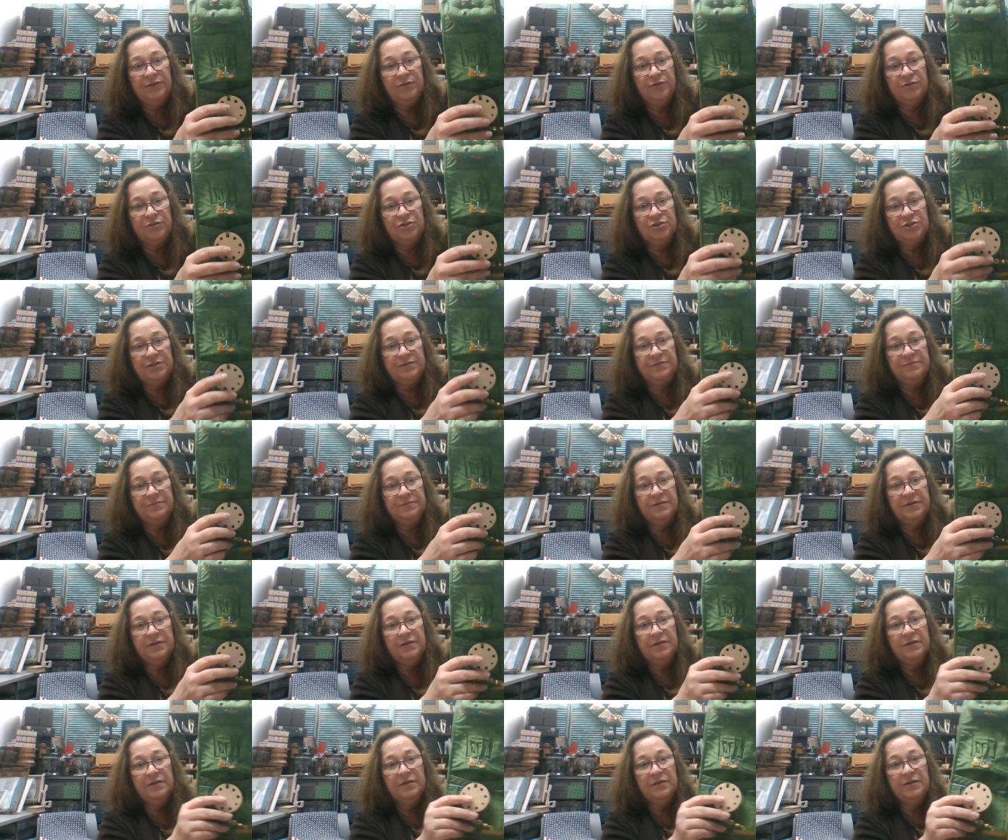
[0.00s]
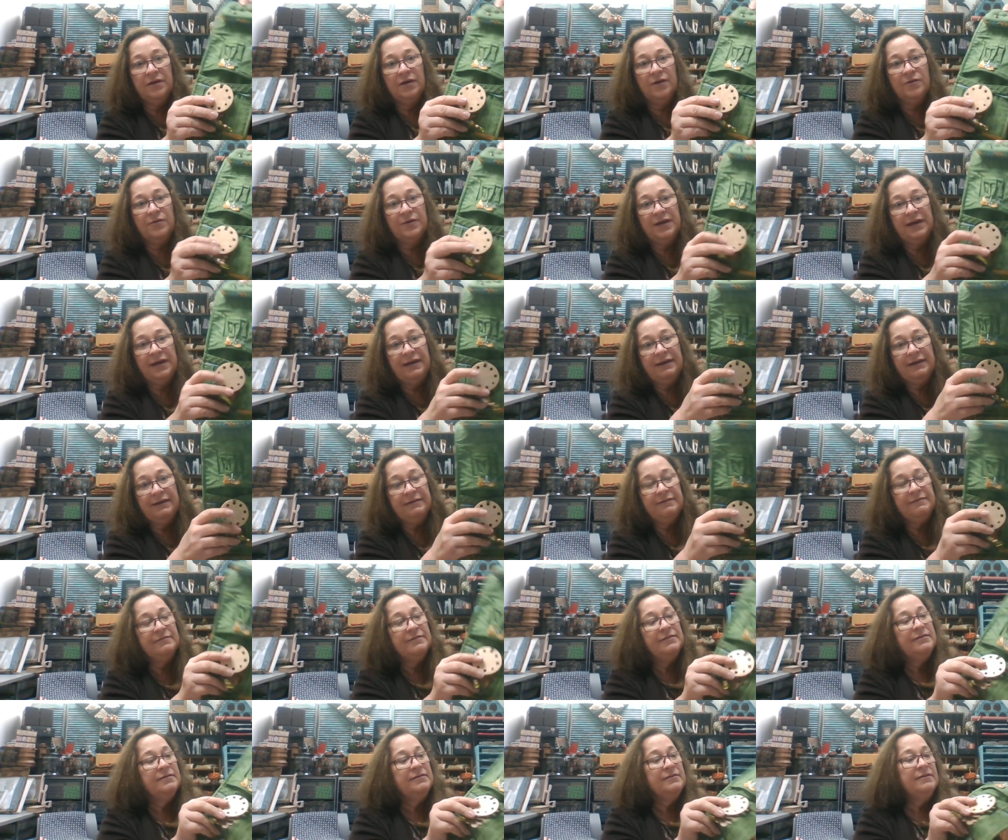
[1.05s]
cushion. Okay.
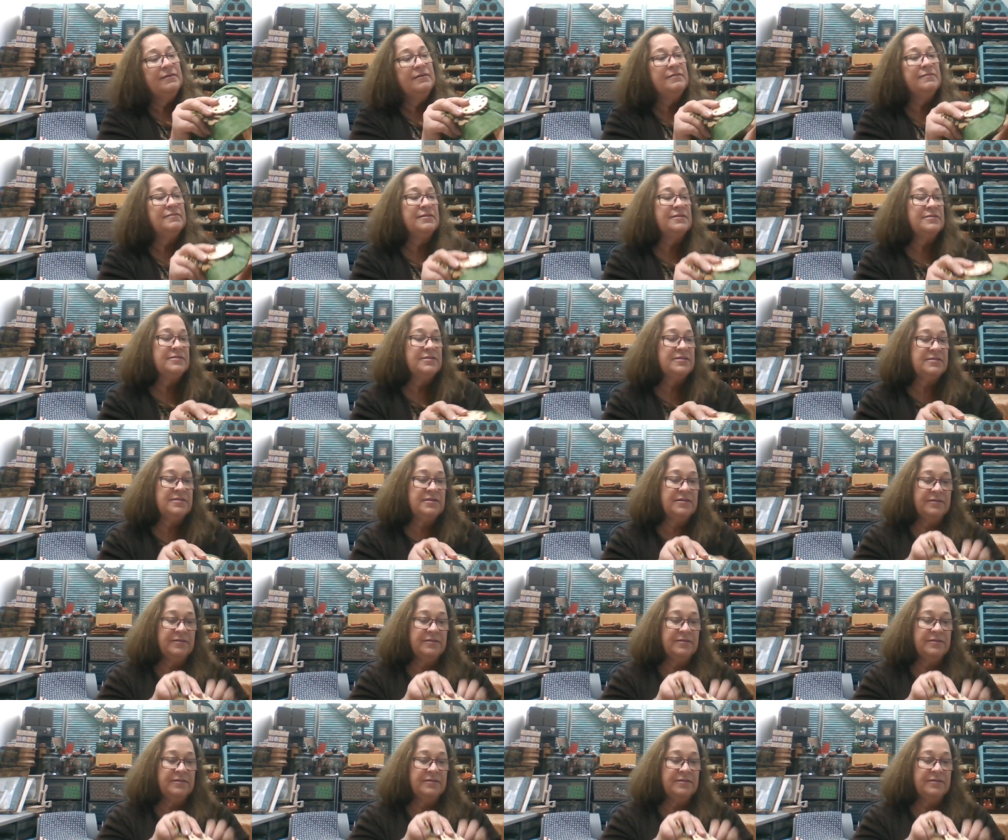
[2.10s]
This is a